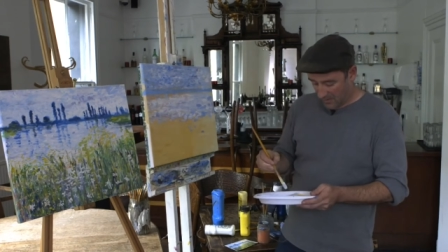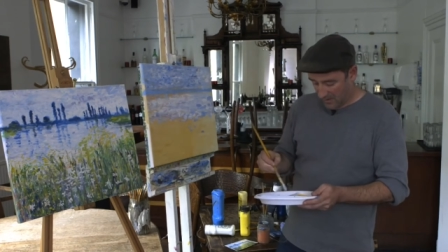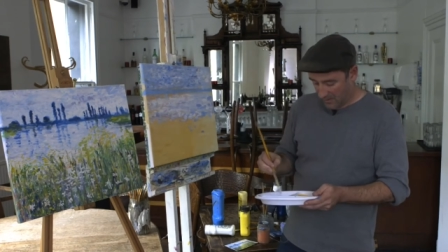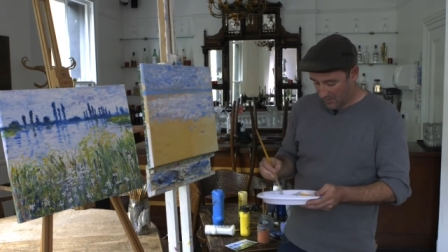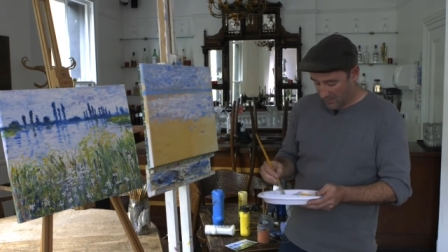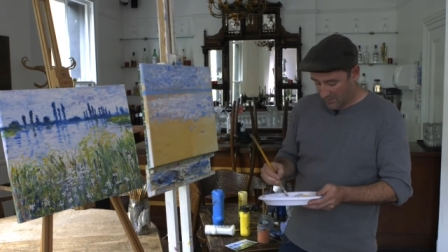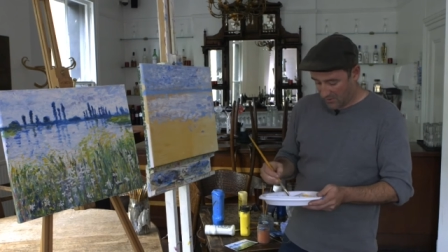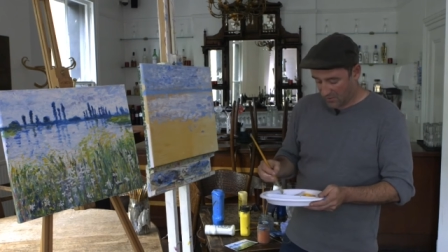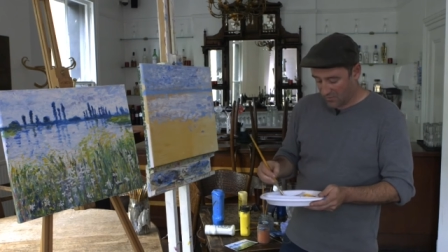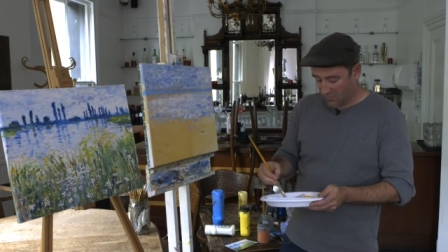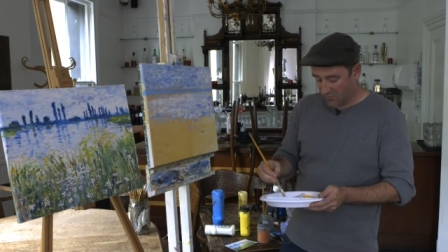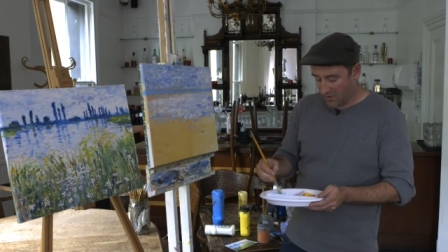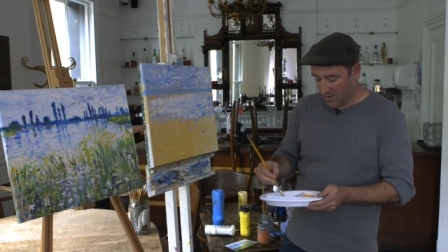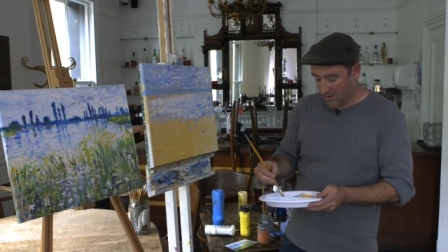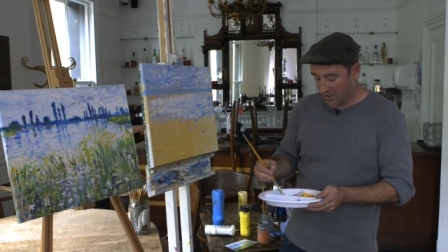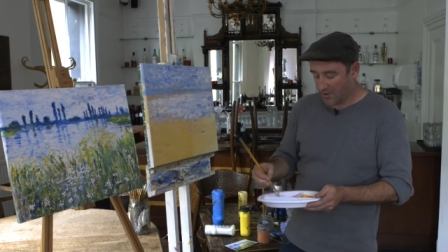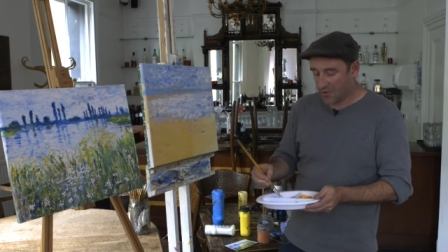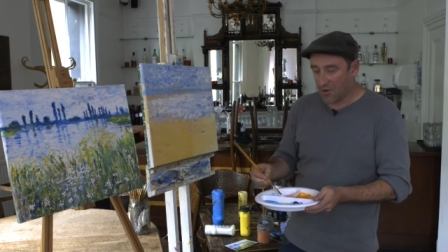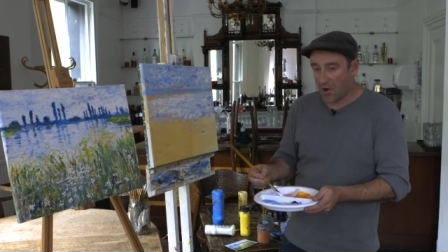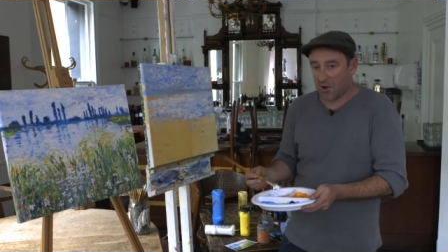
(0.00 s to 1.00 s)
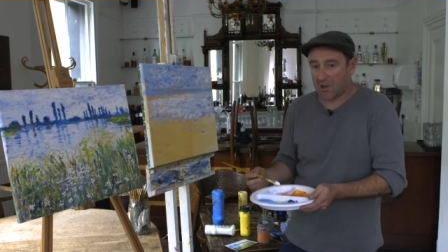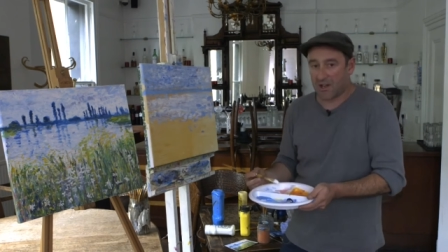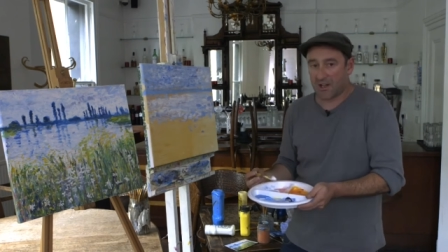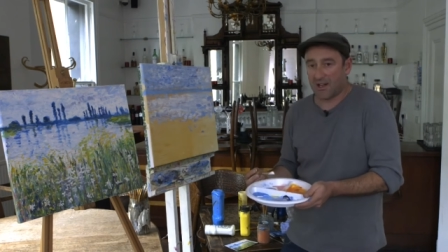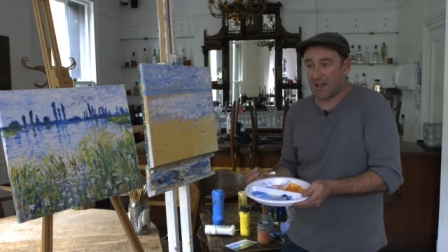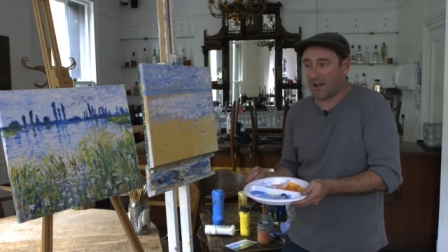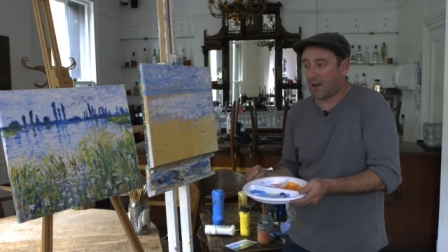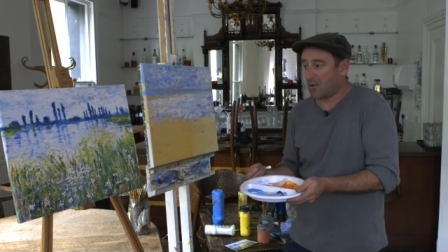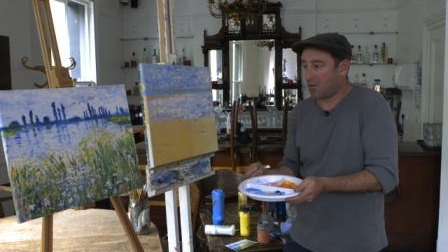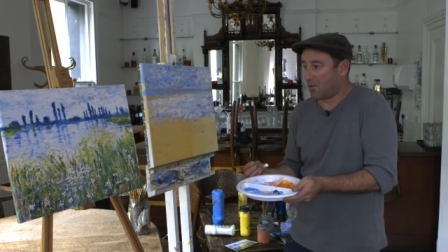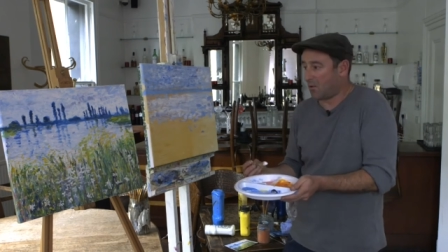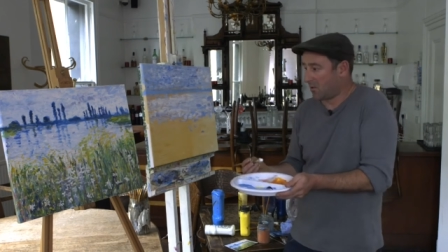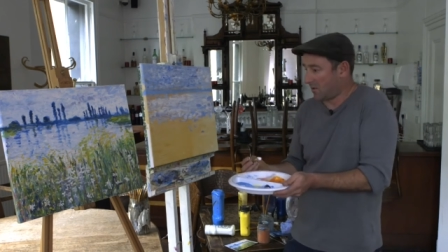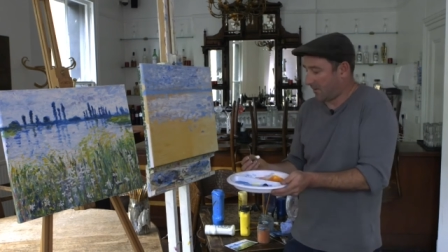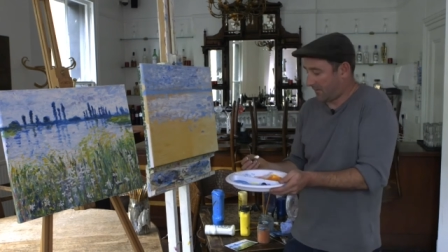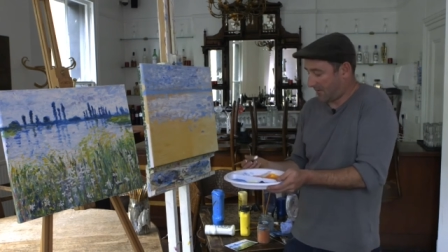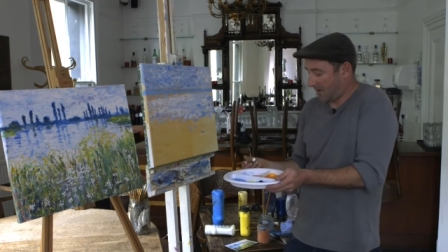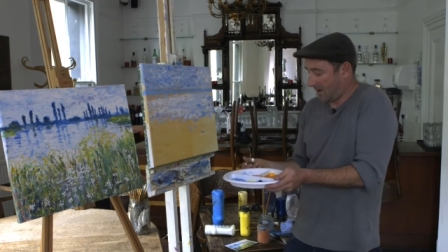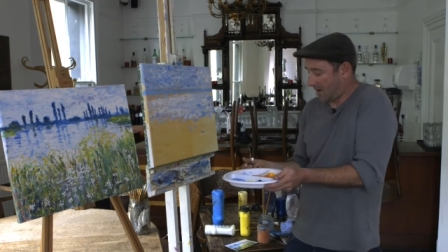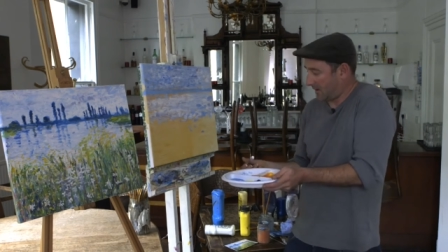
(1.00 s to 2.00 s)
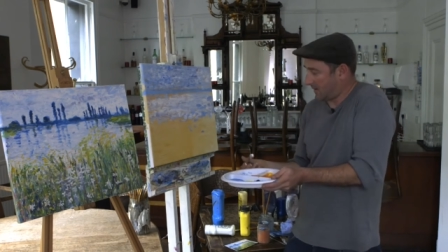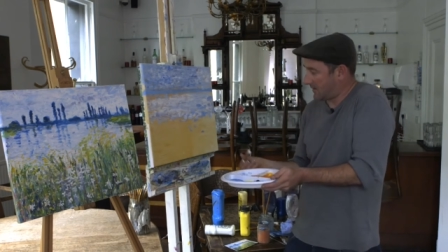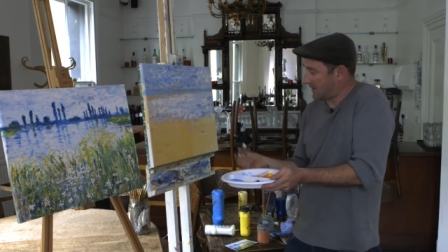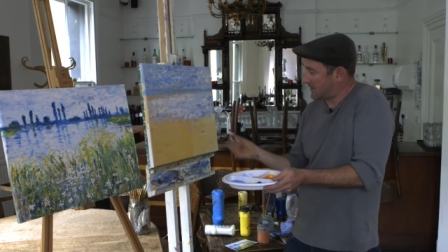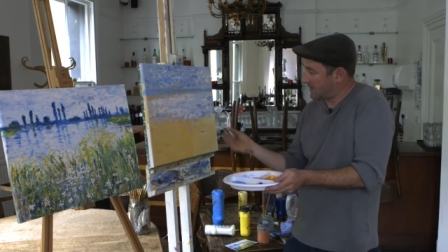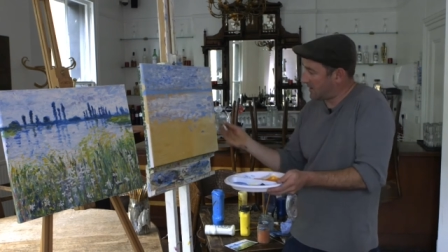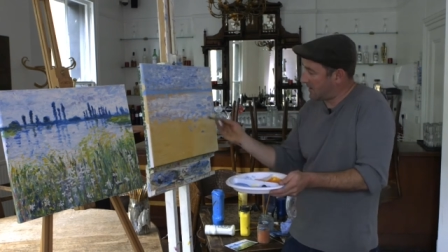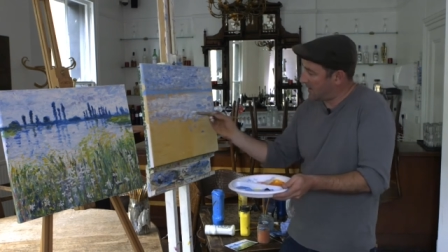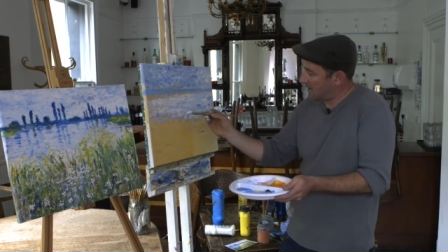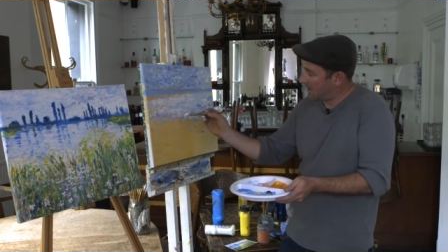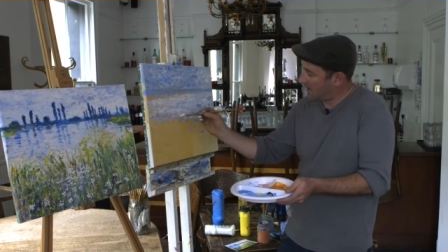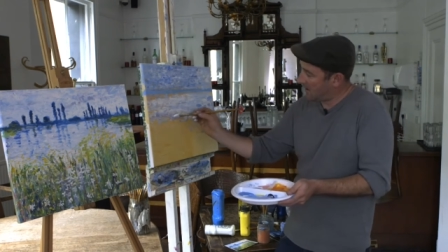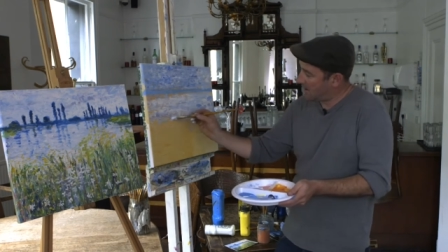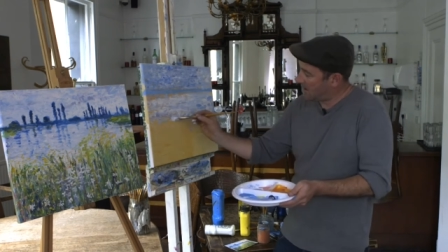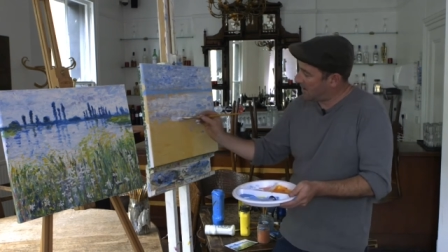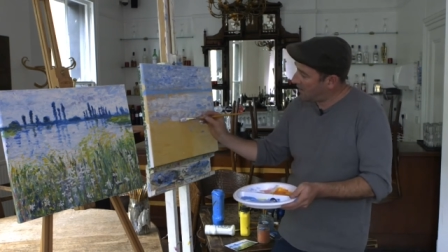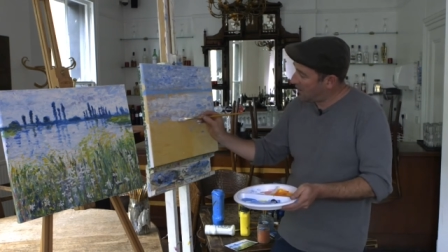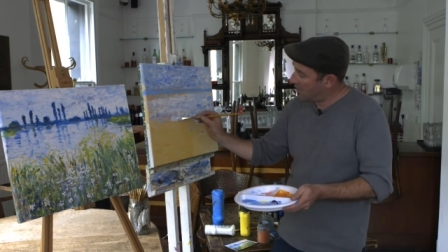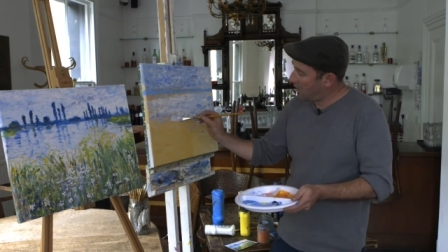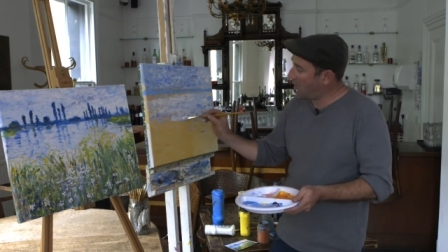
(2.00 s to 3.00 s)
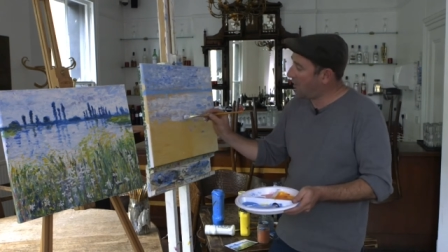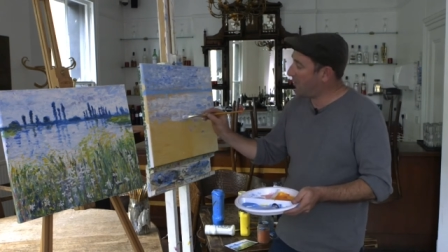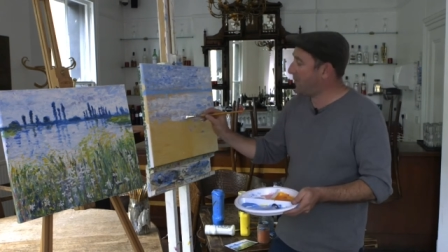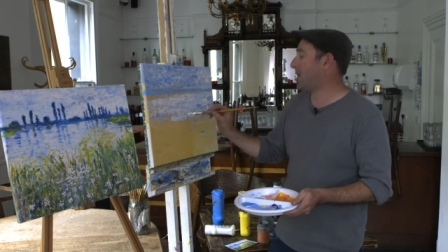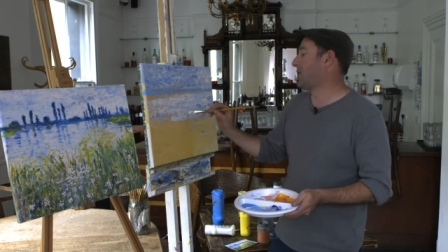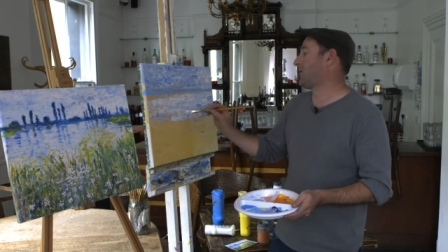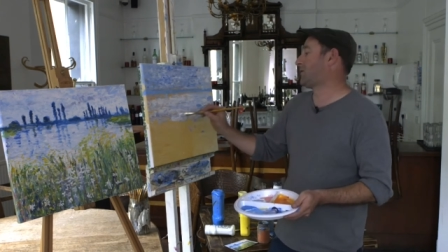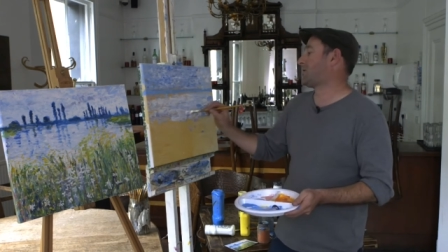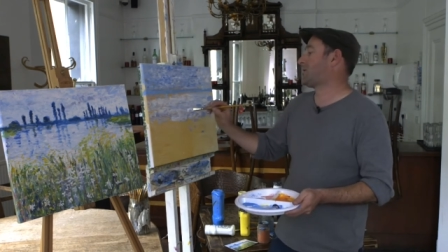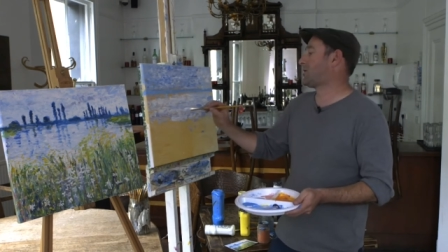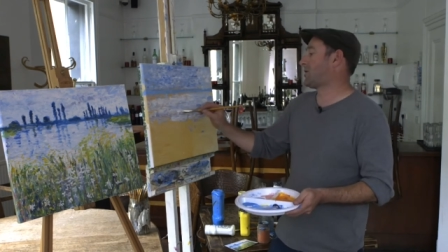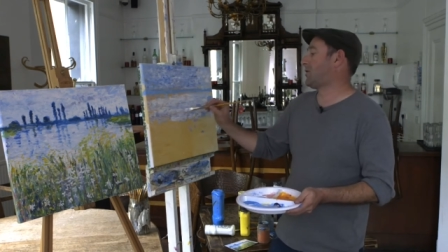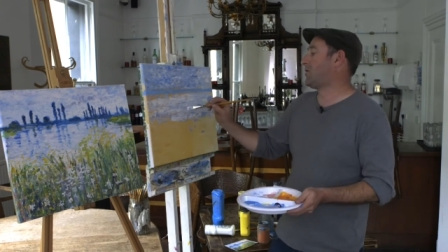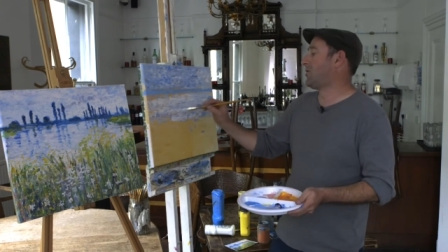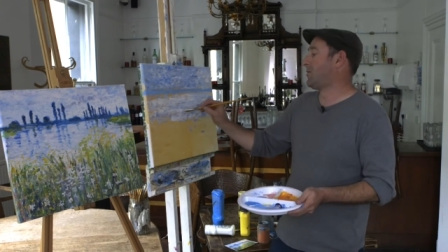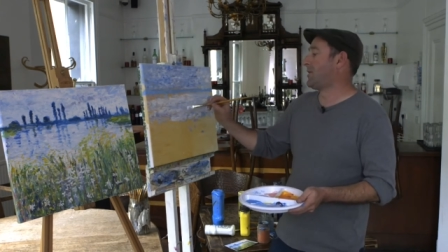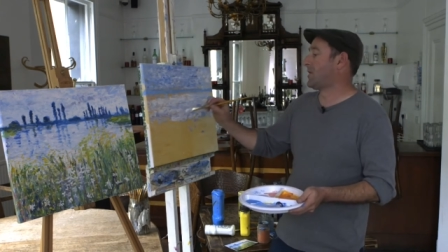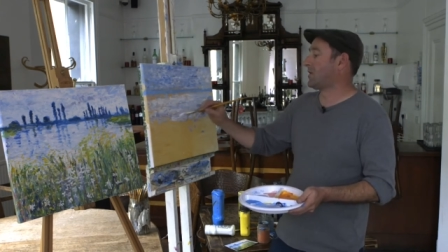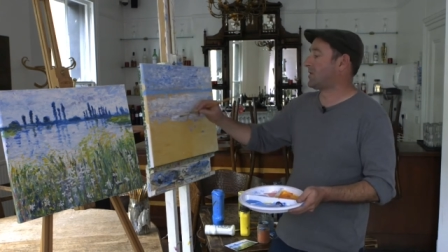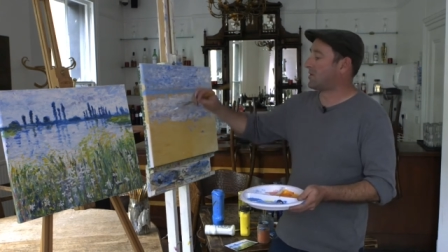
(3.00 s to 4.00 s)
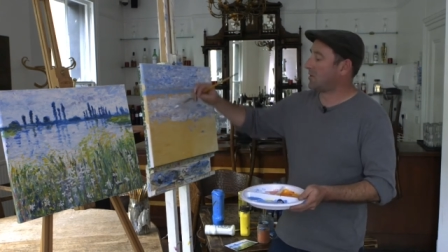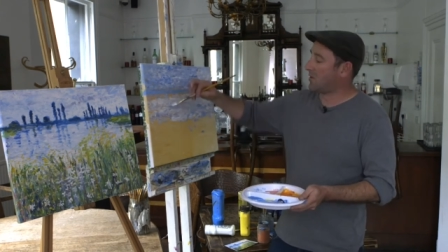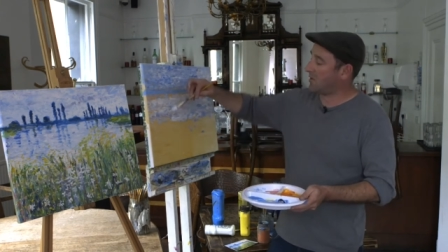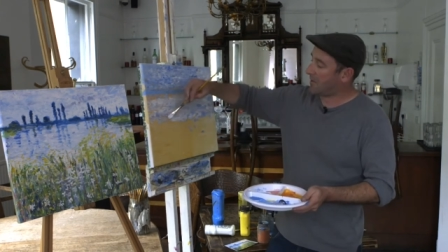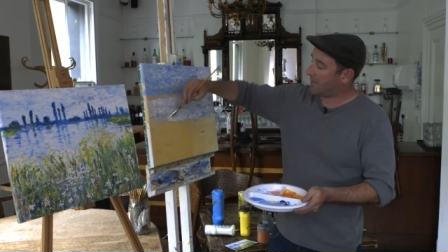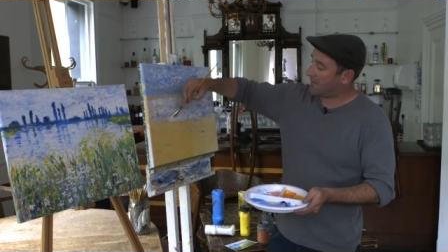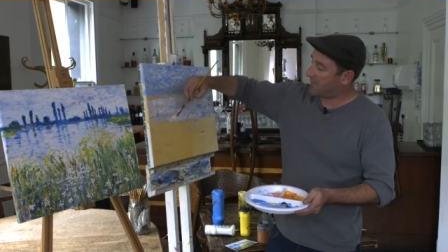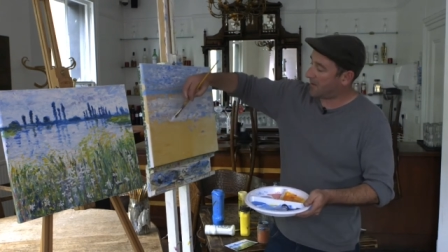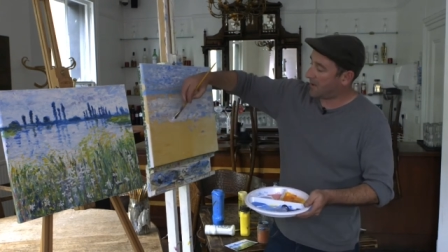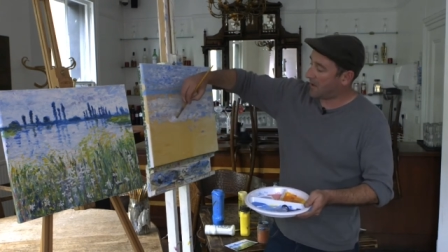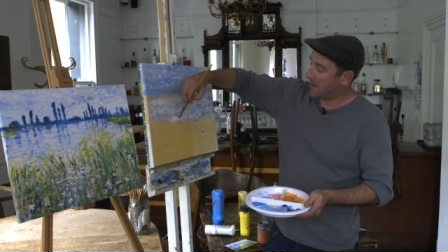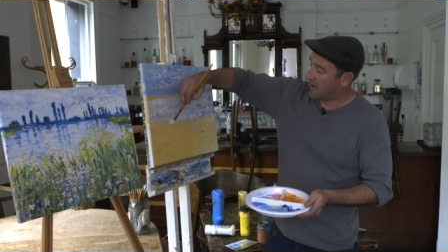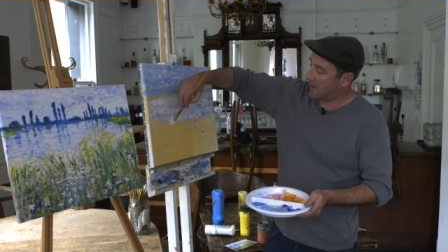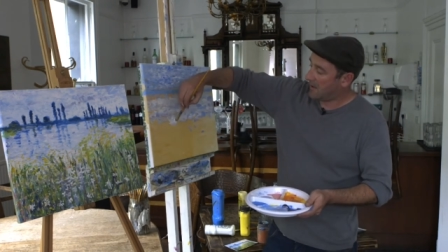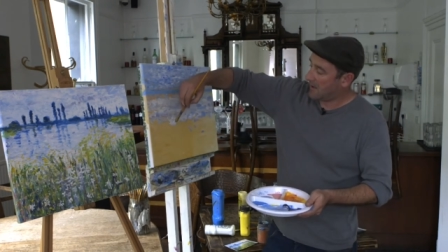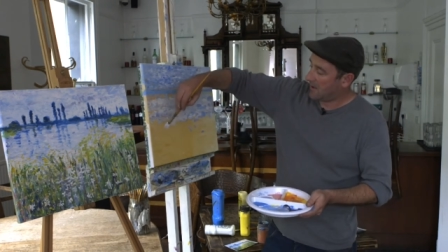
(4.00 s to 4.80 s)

We're just really knocking out all of that, uh, almost, almost all of the,